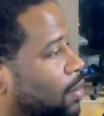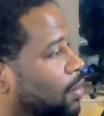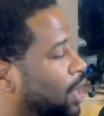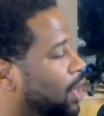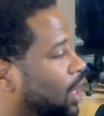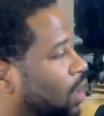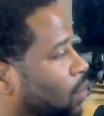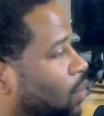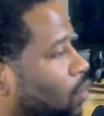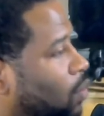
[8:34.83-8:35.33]

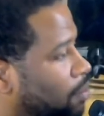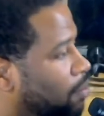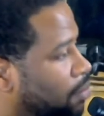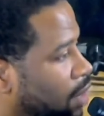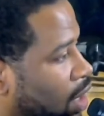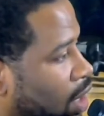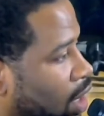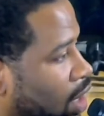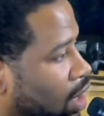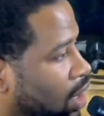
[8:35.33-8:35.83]
It would
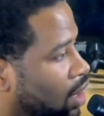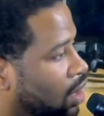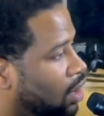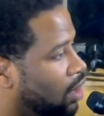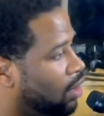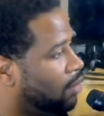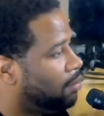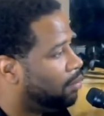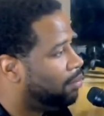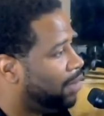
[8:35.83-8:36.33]
be
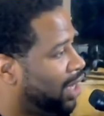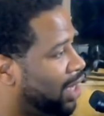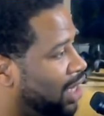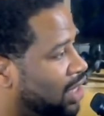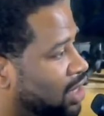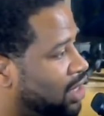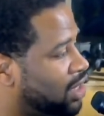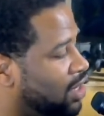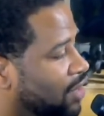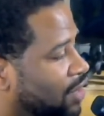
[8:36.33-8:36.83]

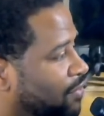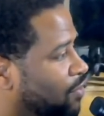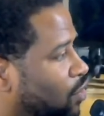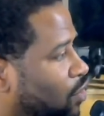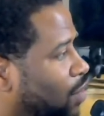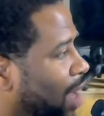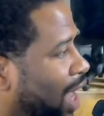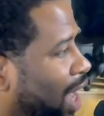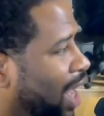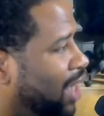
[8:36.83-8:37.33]
best if
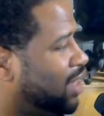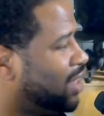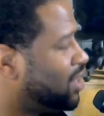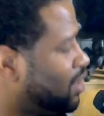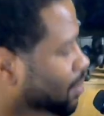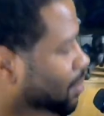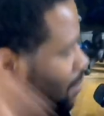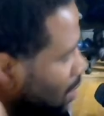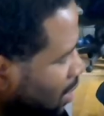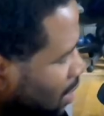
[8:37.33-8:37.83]
you had
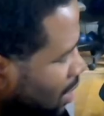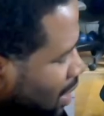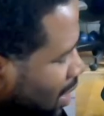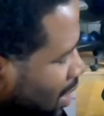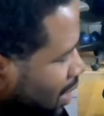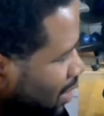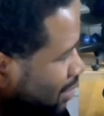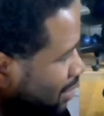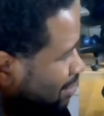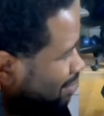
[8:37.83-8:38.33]
something that